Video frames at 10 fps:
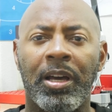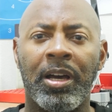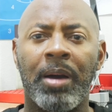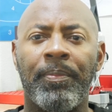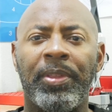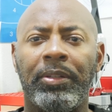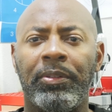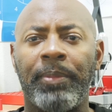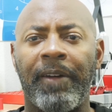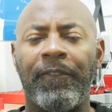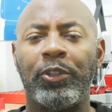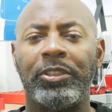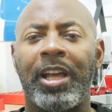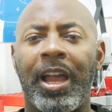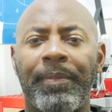Um, this was my
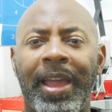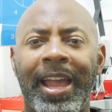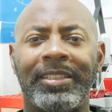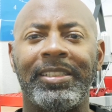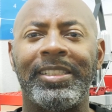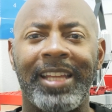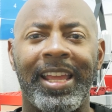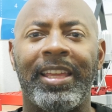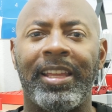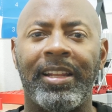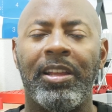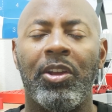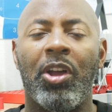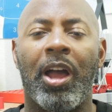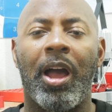first time actually taking
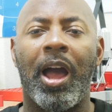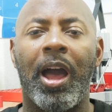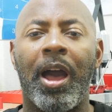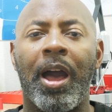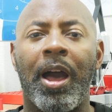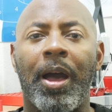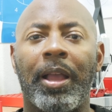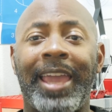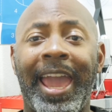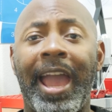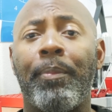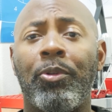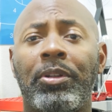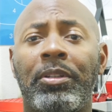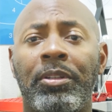a
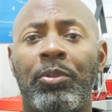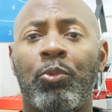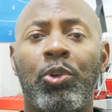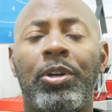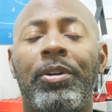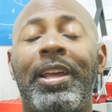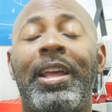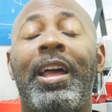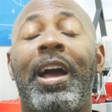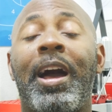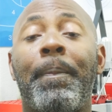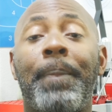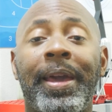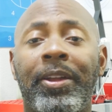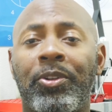camera to the, well, a
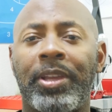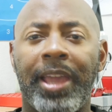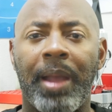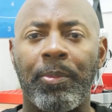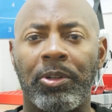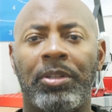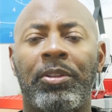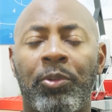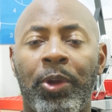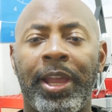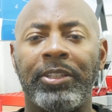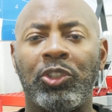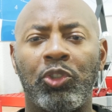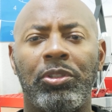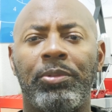better camera to the range.
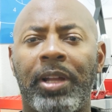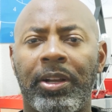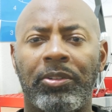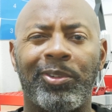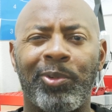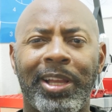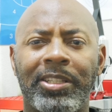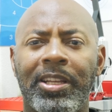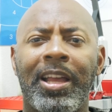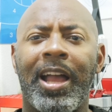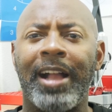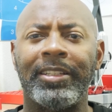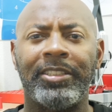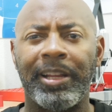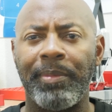Usually when I go to the range, I
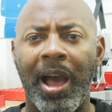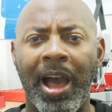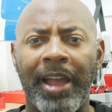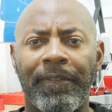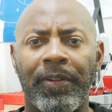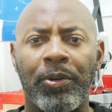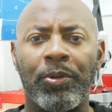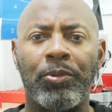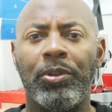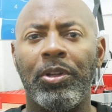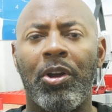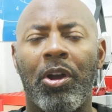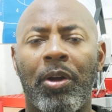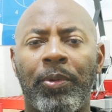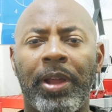just take my iPhone
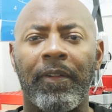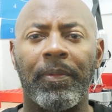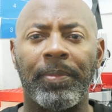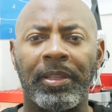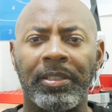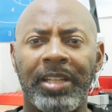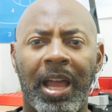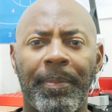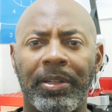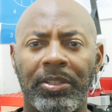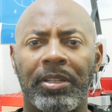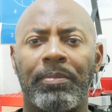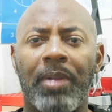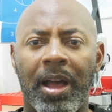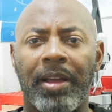or whatever, but this time I took
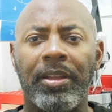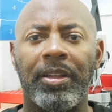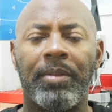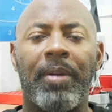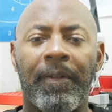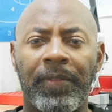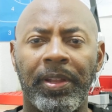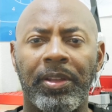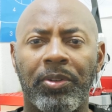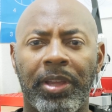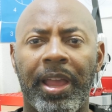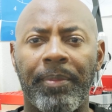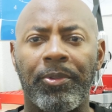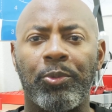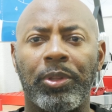my my video
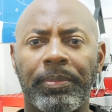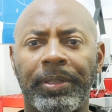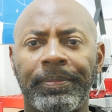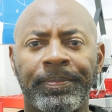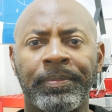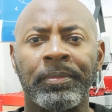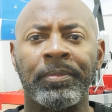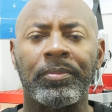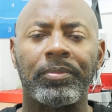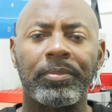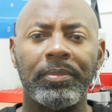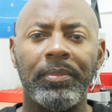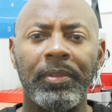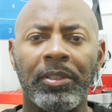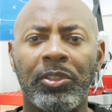camera with me.
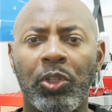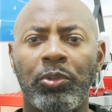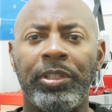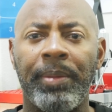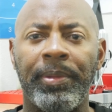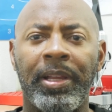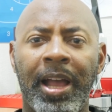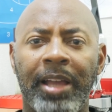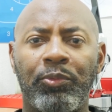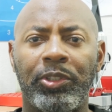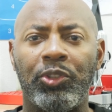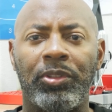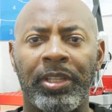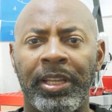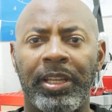So tell me, guys, what you
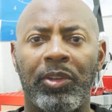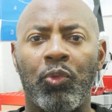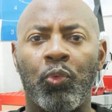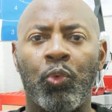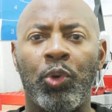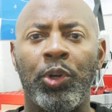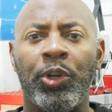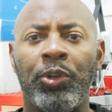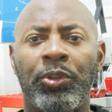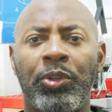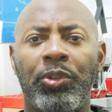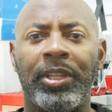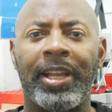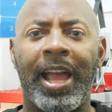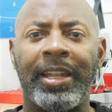think. Where do you
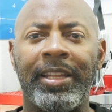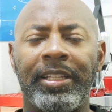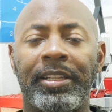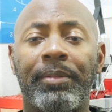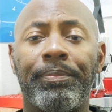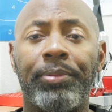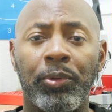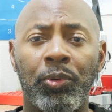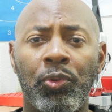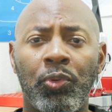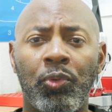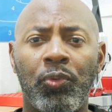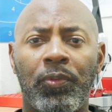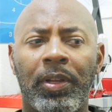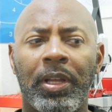think I need to improve?